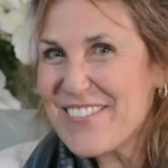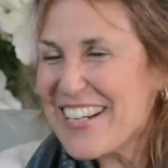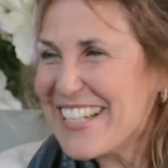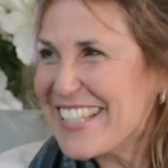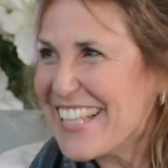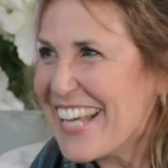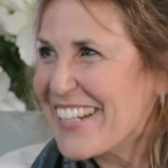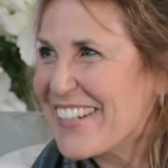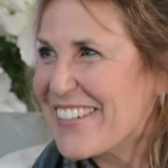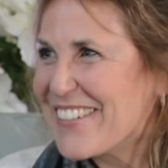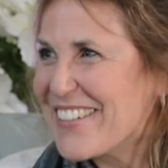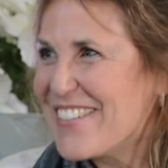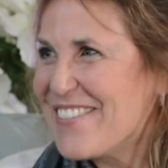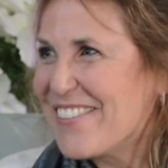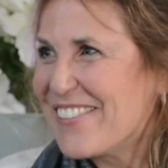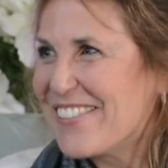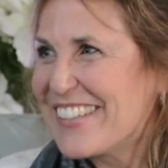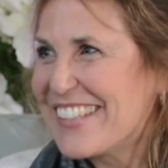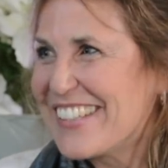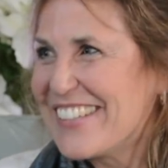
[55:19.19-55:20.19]
made that
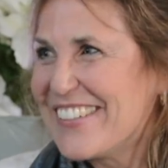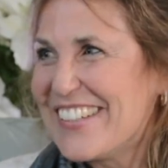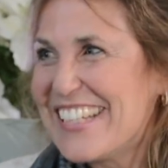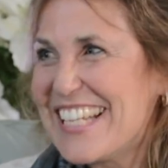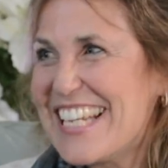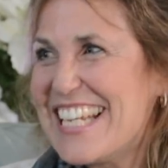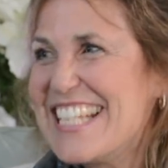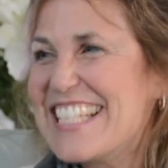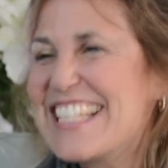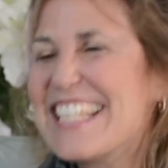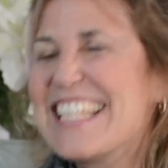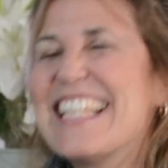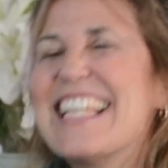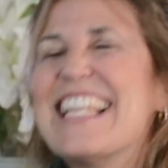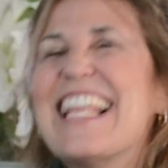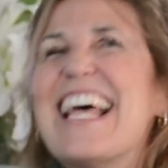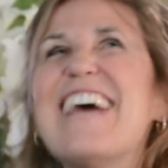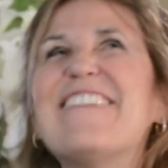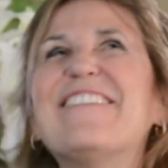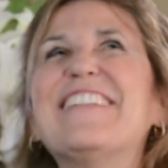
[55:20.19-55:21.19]
agreement with you. And he's
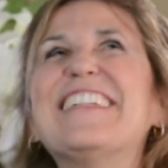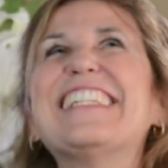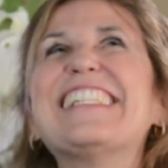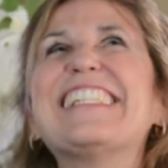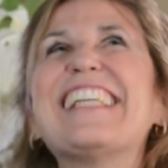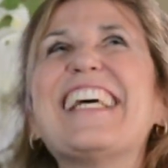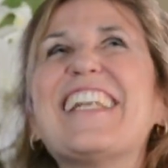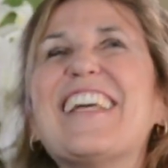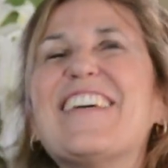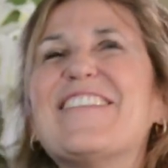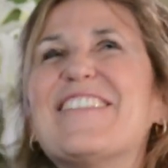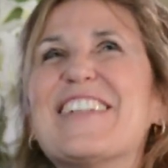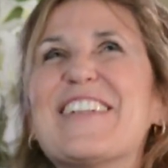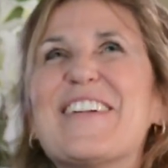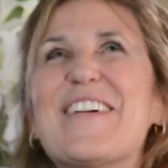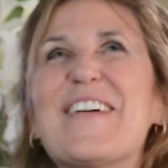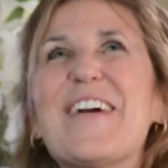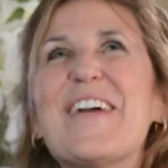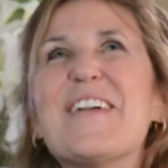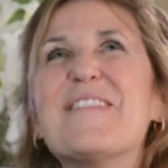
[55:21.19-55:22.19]
laughing his head off and
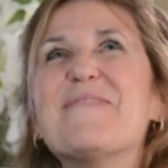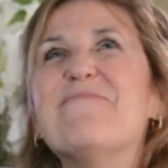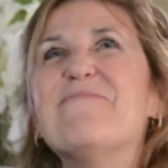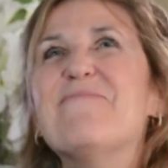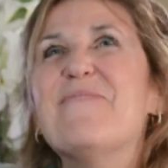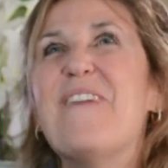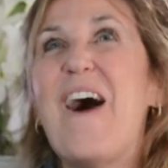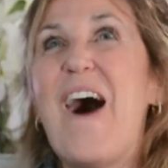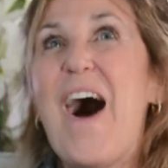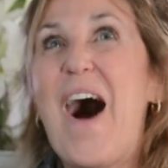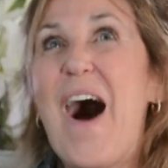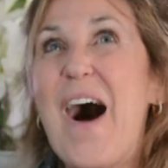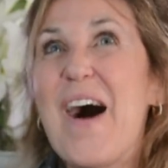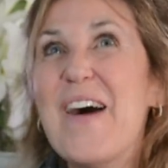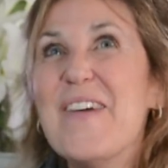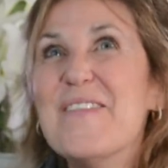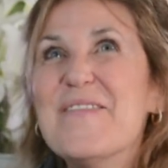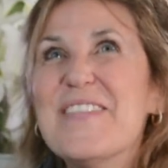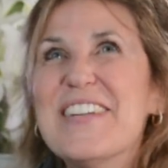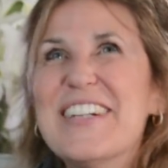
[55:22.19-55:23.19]
going,
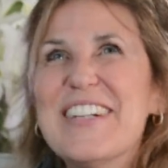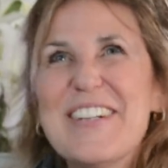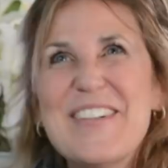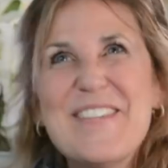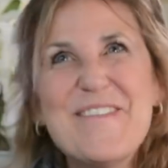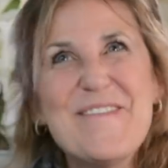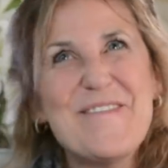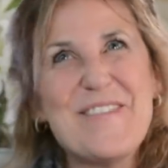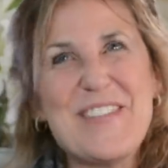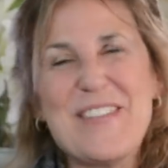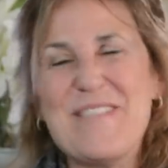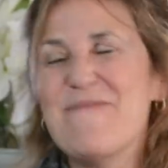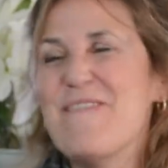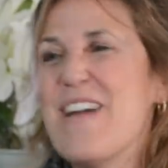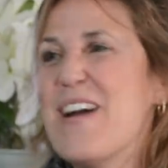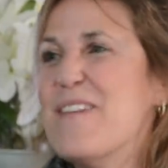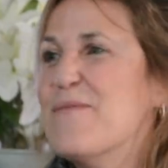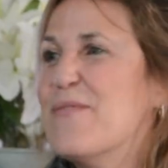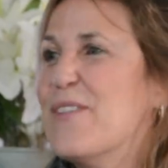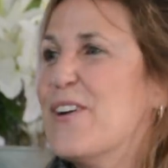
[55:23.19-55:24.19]
Mom,
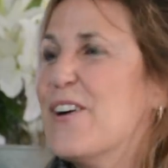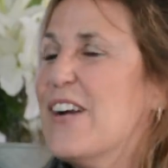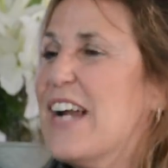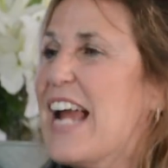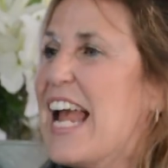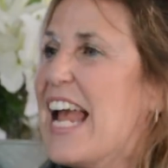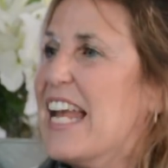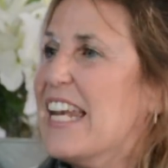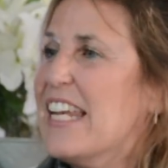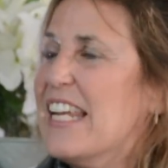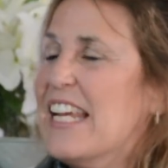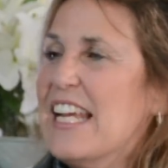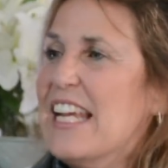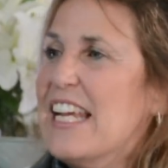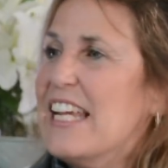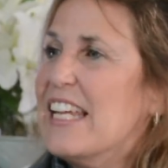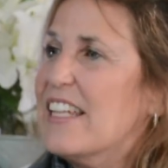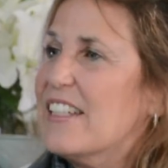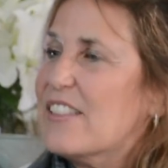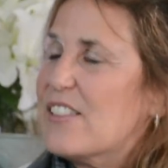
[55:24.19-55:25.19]
remember? And
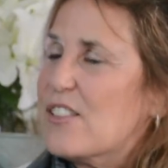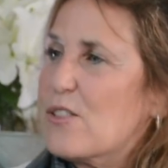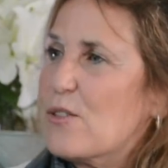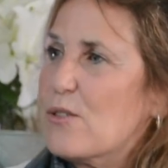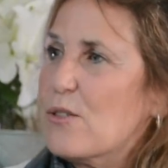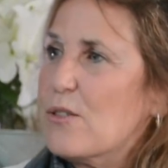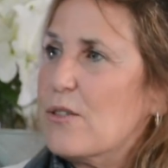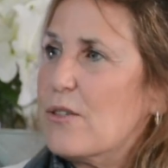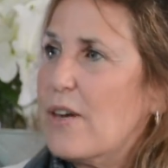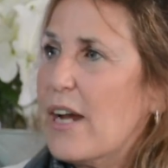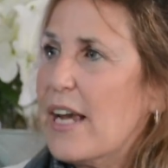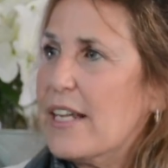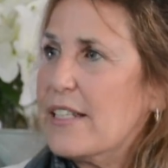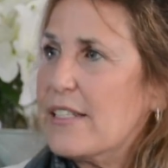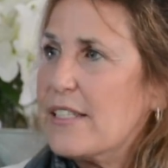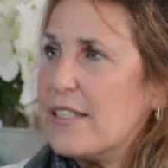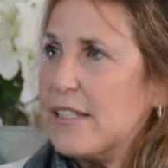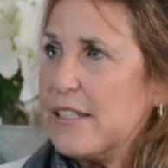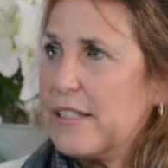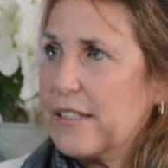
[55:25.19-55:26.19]
it's true.
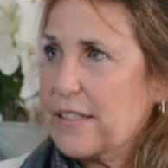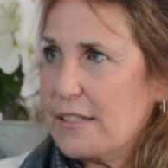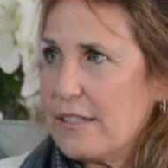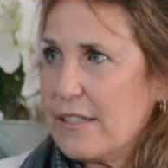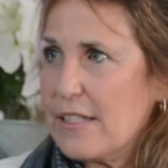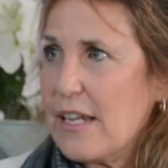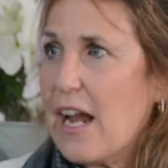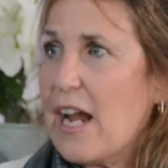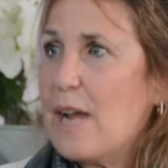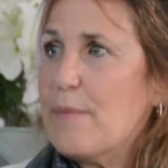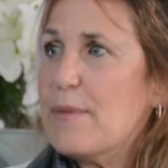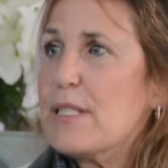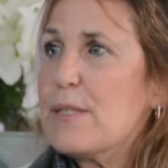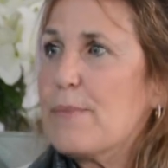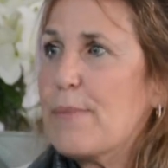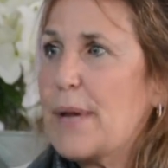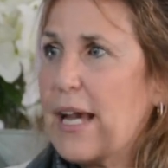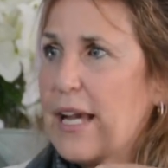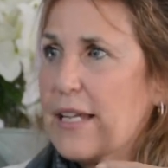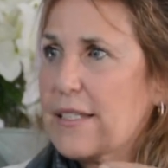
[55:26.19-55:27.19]
As the time has
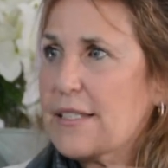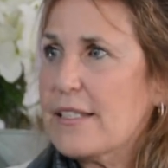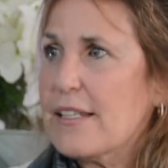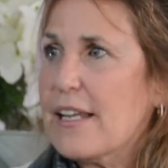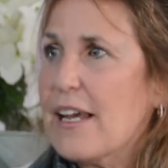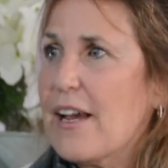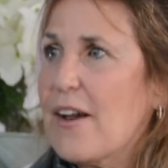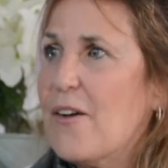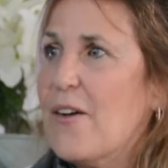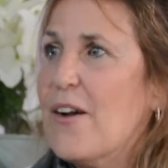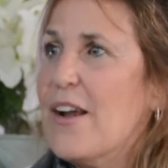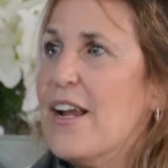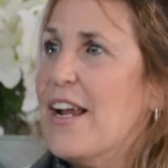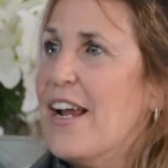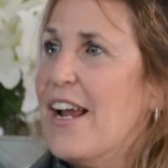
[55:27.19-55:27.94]
passed now,